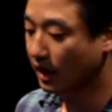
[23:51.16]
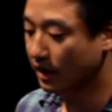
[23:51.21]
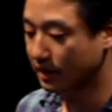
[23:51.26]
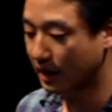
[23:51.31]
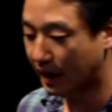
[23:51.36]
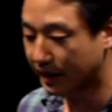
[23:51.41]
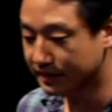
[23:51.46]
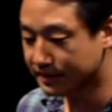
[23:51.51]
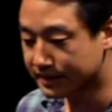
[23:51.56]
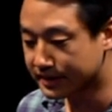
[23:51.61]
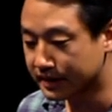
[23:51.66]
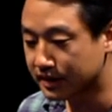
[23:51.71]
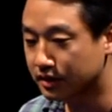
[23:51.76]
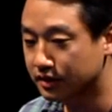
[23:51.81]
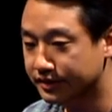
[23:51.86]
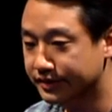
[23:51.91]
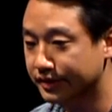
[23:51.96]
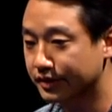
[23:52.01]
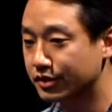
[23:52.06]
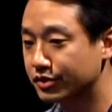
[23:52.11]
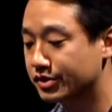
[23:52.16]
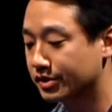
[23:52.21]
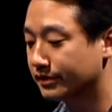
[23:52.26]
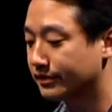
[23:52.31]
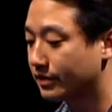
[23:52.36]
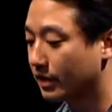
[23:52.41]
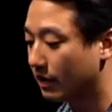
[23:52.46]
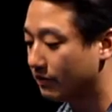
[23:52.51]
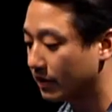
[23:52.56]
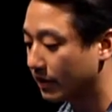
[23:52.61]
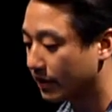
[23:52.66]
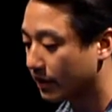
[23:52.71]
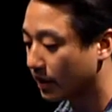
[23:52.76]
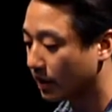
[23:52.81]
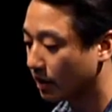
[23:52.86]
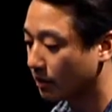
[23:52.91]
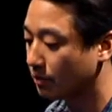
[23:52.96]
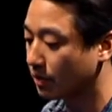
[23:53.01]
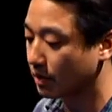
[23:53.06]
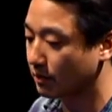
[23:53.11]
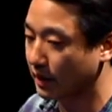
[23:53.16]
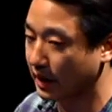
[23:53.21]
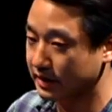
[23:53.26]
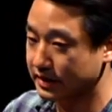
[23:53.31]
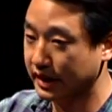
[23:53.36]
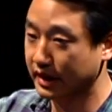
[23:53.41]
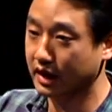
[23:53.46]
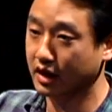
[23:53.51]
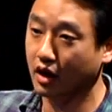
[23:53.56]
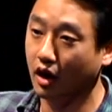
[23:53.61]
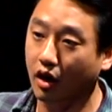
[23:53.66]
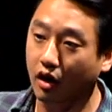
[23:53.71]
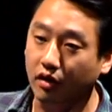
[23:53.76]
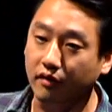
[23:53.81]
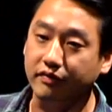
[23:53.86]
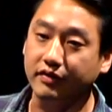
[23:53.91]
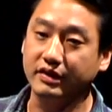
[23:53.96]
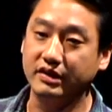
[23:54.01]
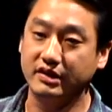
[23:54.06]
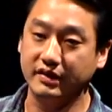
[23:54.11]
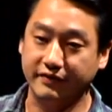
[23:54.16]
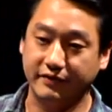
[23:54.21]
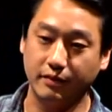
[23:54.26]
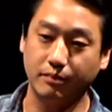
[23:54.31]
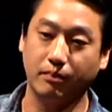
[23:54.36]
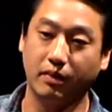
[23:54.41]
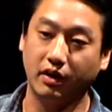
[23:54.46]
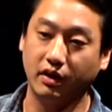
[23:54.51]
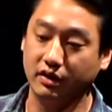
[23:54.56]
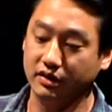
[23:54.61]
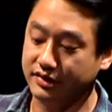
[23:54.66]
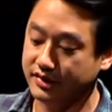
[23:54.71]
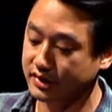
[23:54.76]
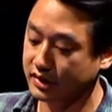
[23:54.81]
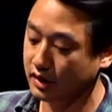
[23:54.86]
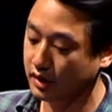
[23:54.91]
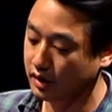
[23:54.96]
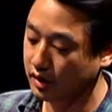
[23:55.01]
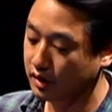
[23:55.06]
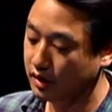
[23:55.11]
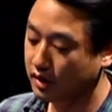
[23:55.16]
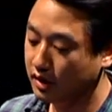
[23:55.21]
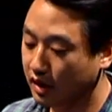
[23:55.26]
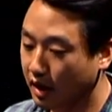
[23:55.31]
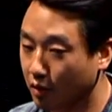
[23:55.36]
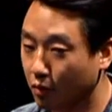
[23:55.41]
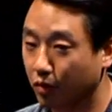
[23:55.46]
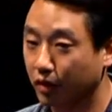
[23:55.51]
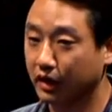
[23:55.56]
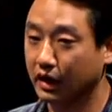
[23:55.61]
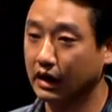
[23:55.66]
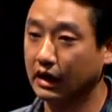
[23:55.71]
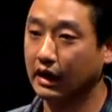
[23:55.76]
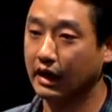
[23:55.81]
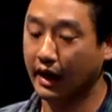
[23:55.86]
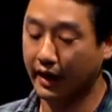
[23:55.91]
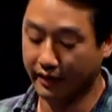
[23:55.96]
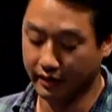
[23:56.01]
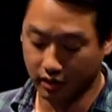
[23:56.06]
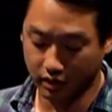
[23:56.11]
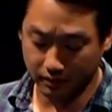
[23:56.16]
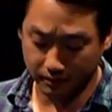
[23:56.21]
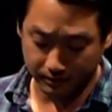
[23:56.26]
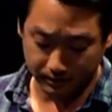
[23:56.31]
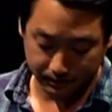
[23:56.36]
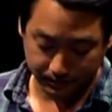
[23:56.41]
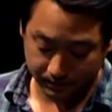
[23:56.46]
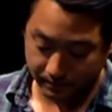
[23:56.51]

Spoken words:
and not a single solution for everything, but about taking all of the different parts and working together.